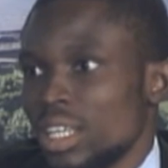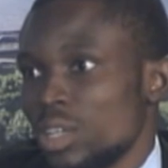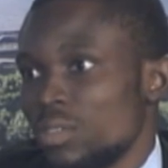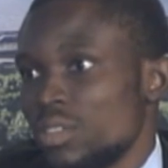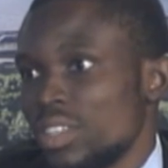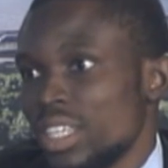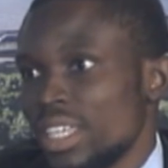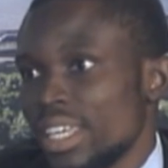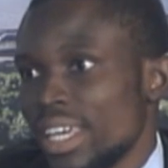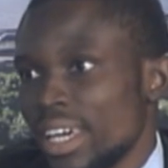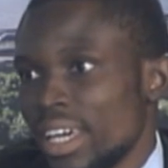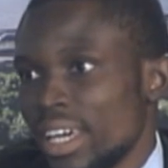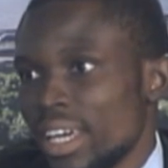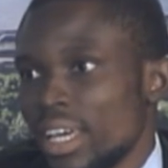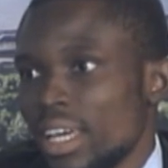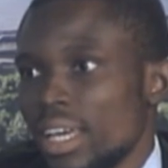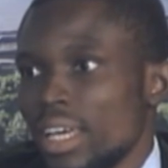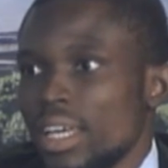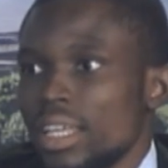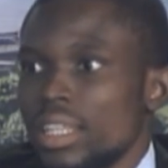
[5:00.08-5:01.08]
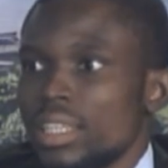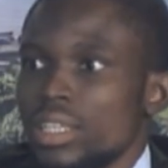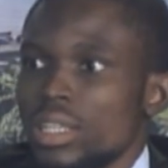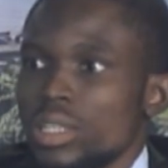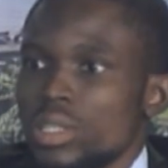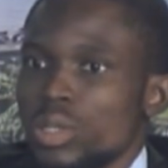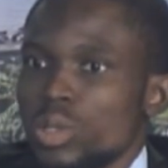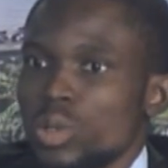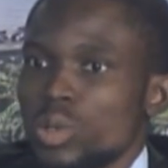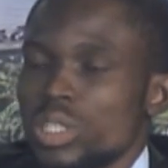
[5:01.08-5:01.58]
the end of the year,
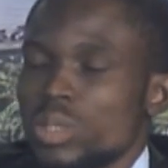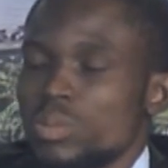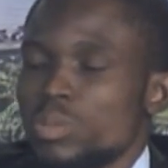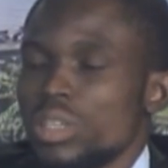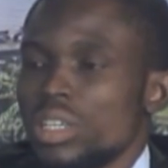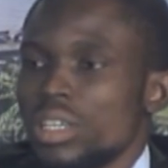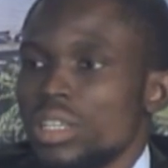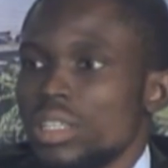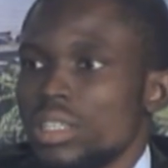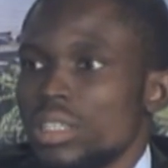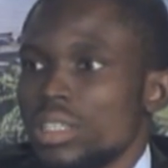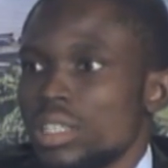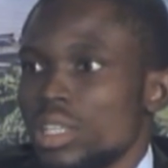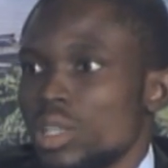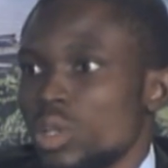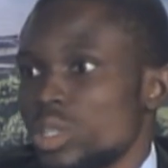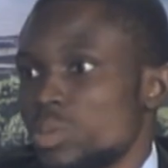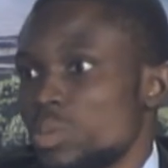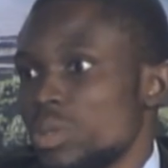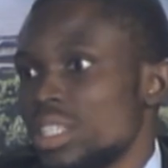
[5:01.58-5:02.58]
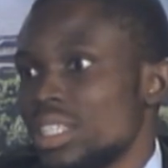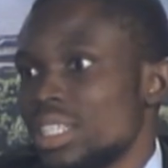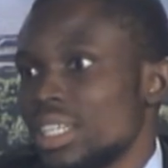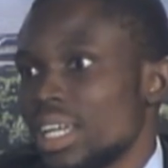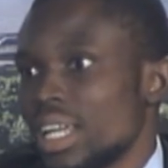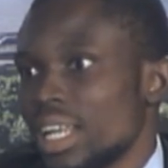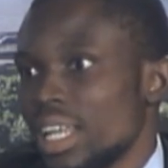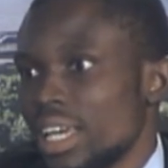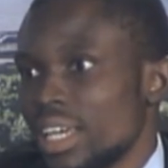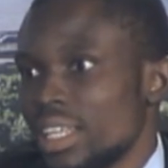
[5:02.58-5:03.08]
the loss being
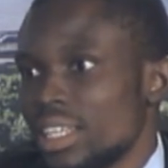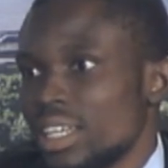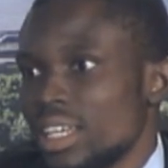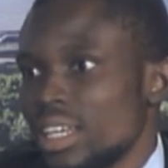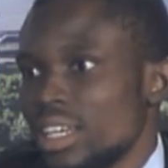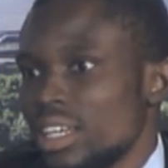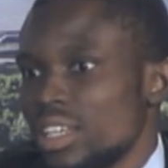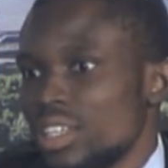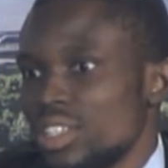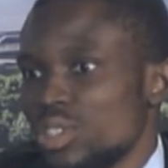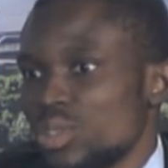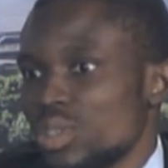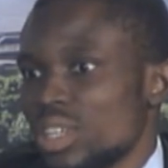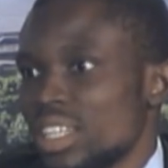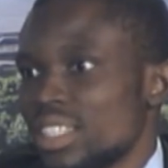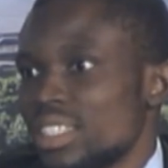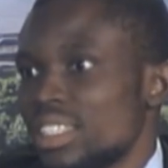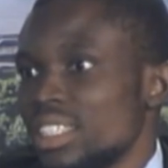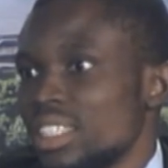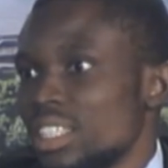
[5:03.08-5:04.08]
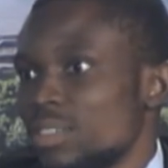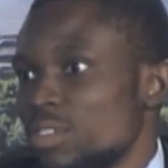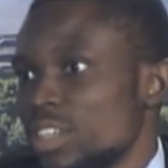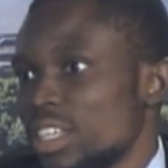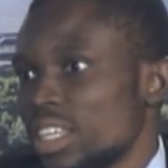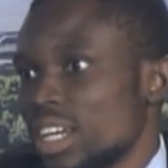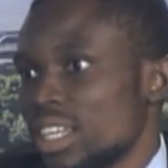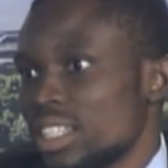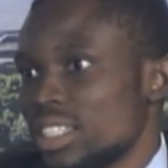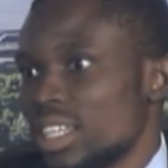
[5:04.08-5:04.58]
declared is not as
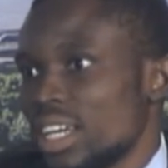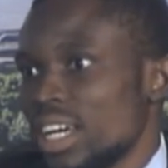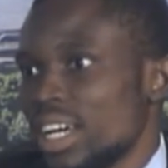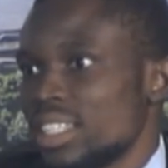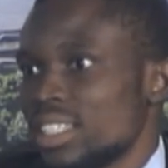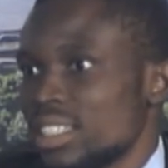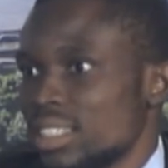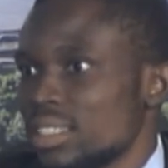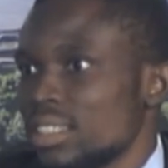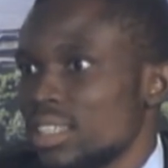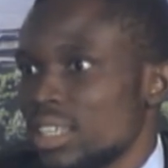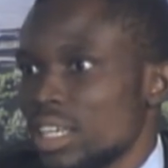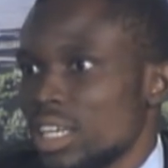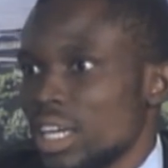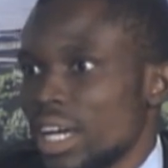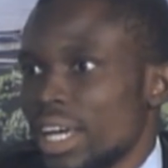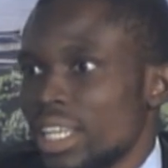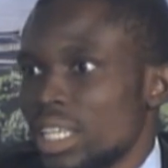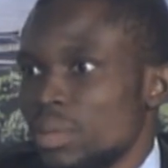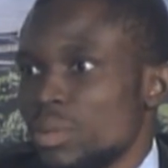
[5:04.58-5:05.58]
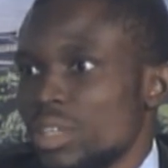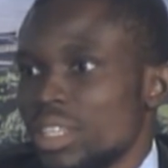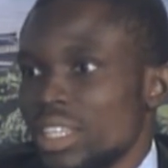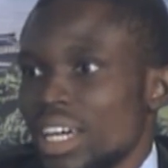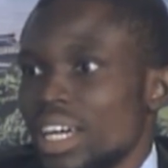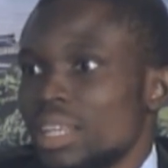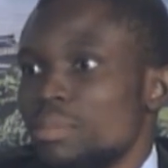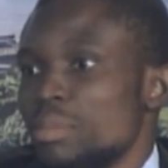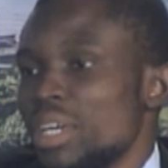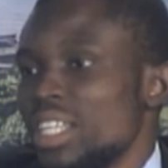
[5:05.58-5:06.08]
significant as had
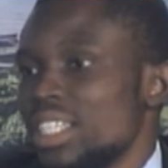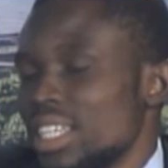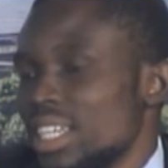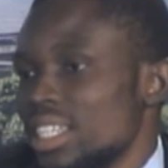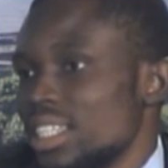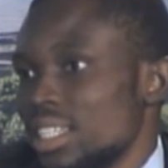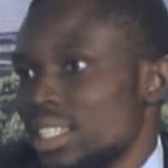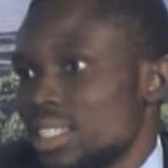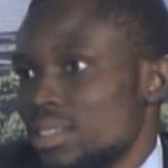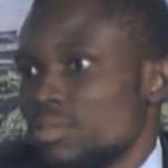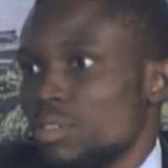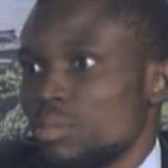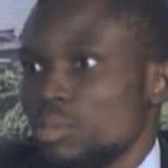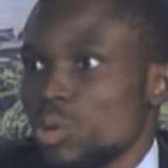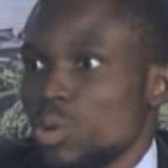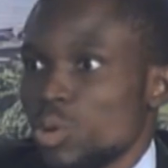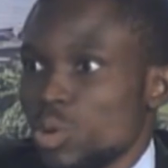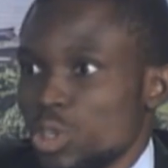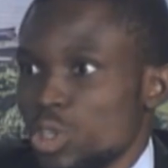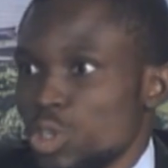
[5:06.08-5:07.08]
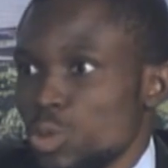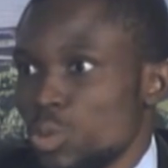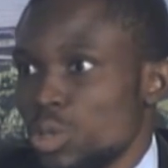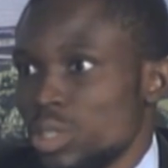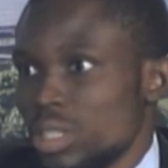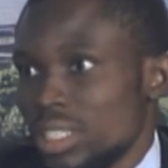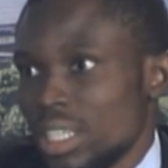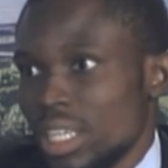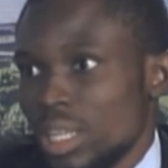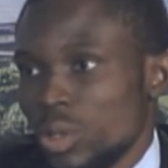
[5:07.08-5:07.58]
they had maintained it from
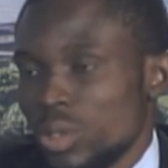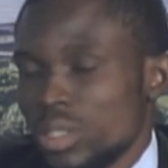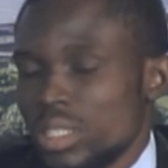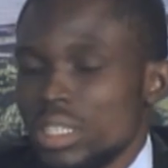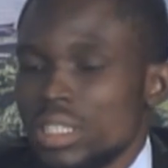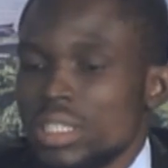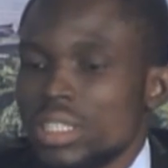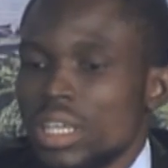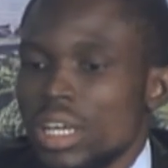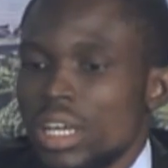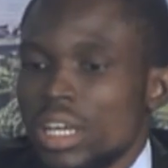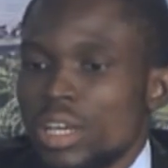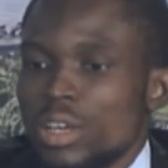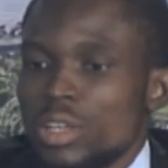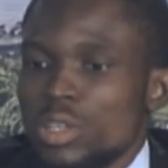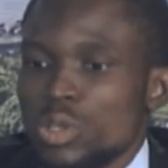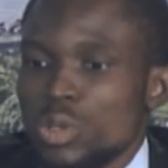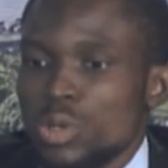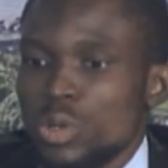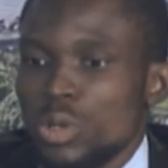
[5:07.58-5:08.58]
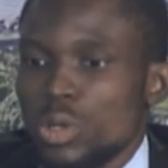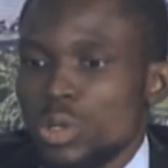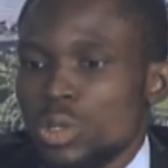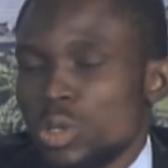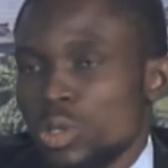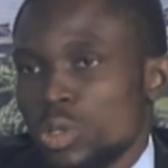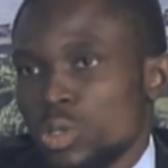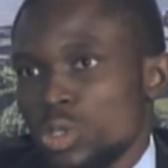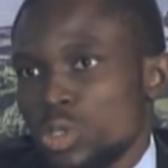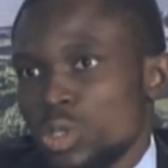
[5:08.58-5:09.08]
Q1 in their losses. So
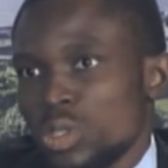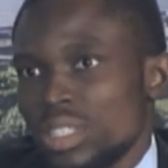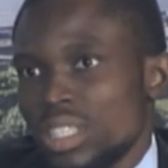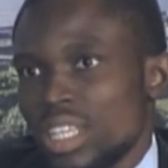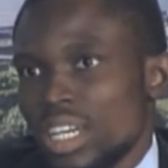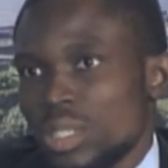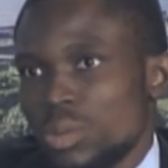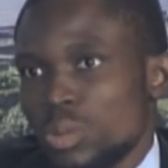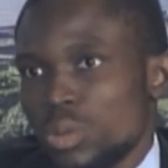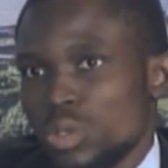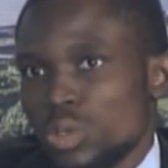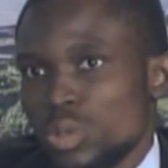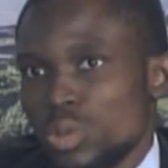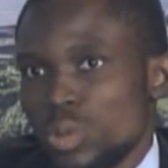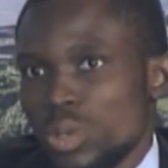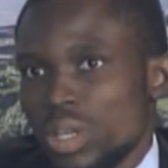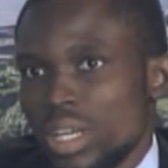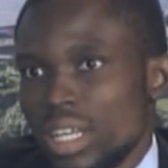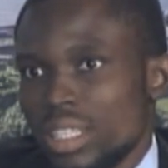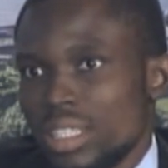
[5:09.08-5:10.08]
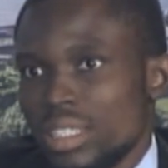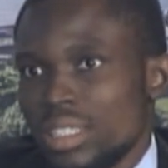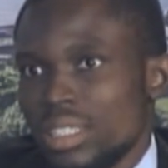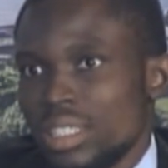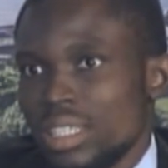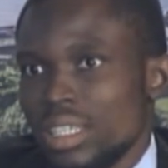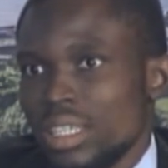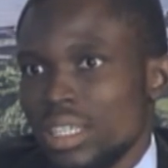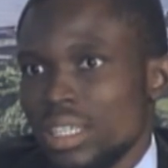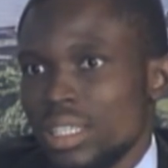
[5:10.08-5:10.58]
not just that, we also look at
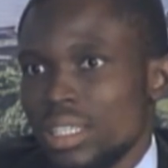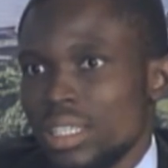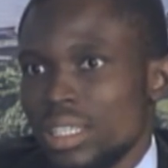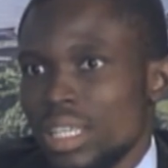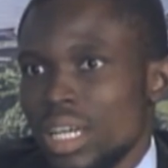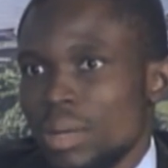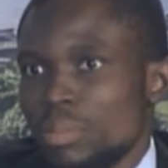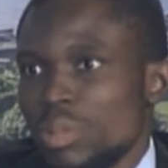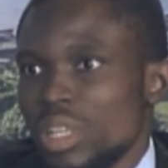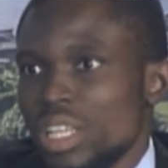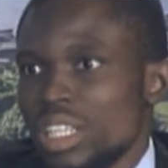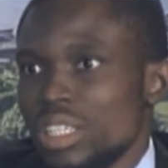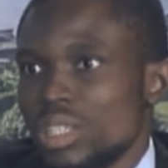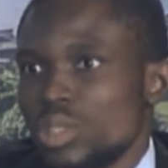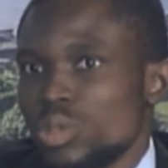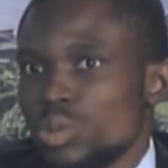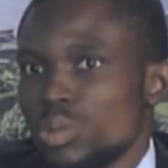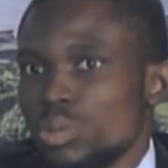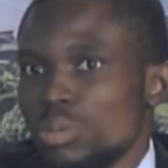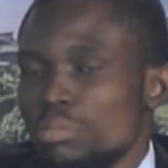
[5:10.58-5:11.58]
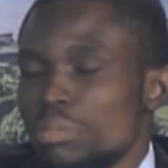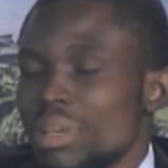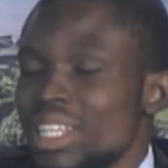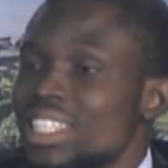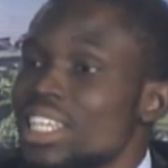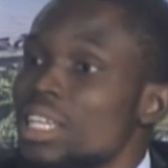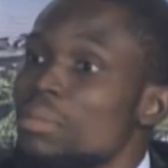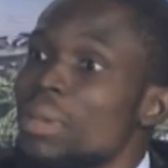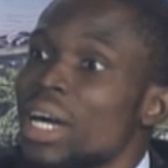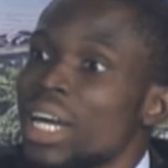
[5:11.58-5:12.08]
the ability to
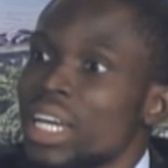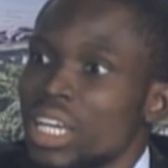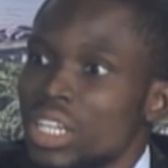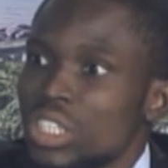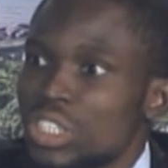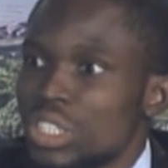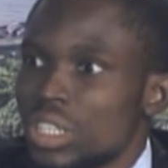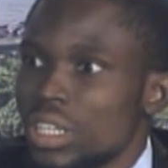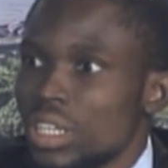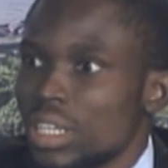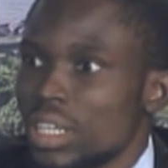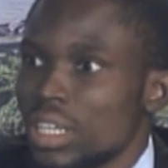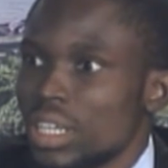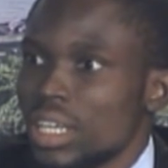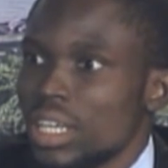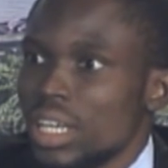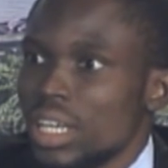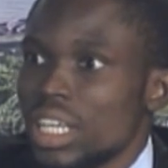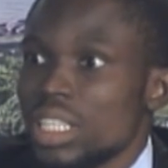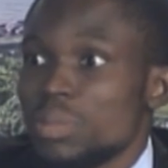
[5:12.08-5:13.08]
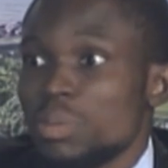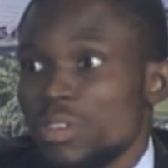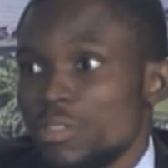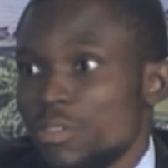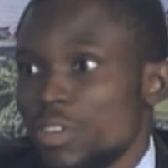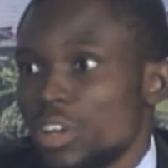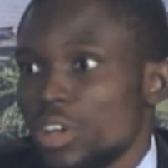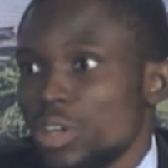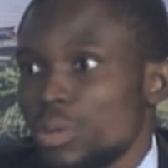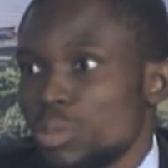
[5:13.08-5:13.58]
maintain market share as being
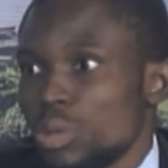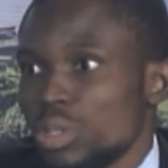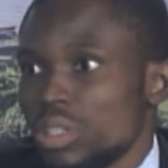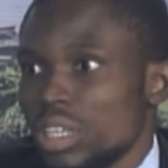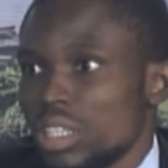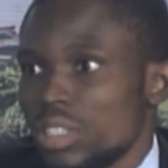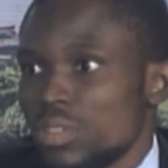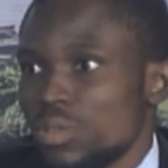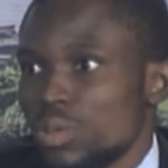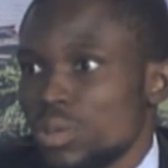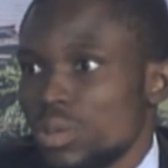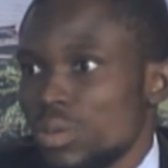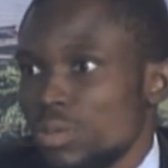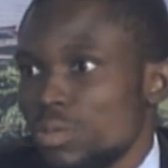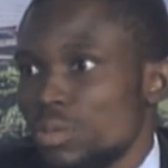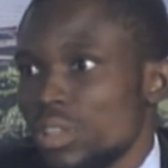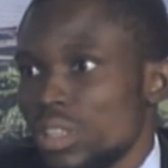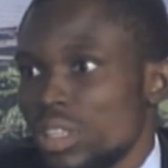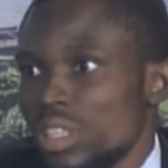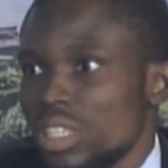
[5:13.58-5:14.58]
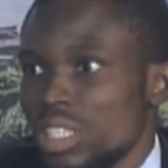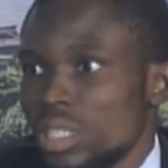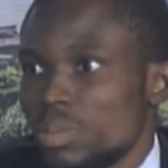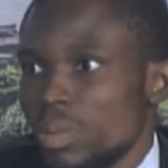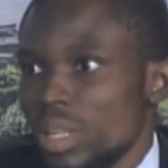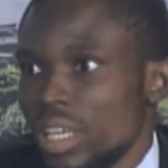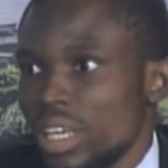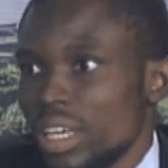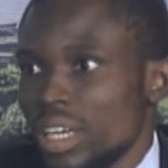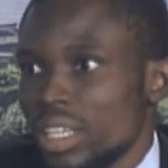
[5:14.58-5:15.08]
very important for these
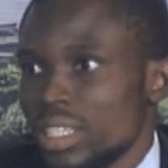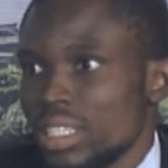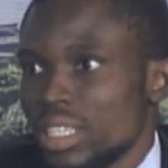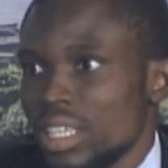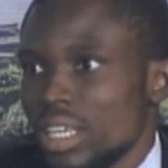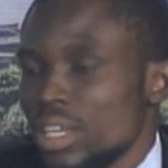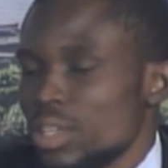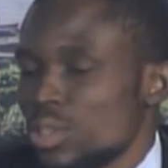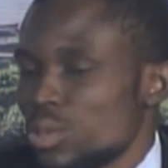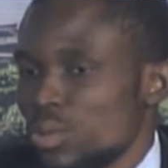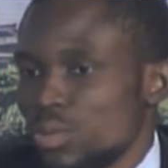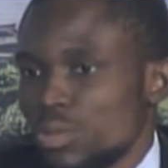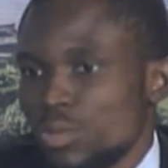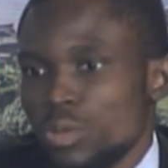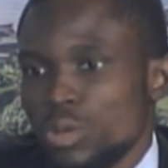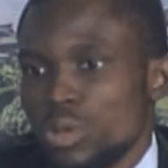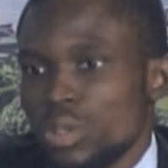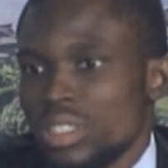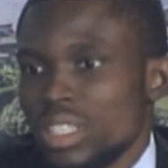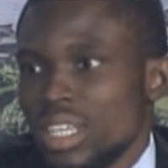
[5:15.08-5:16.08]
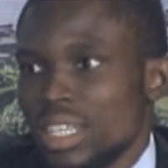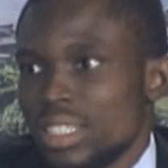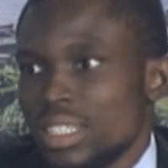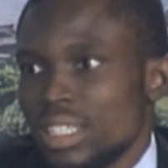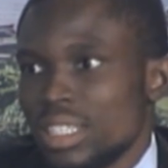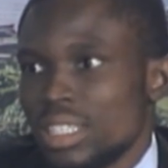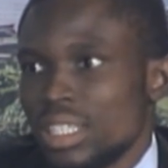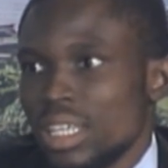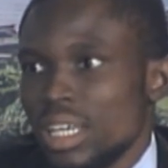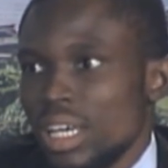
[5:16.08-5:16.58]
players. So for us,
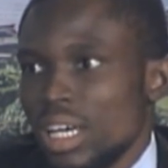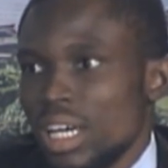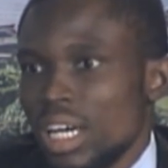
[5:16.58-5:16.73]
that's it.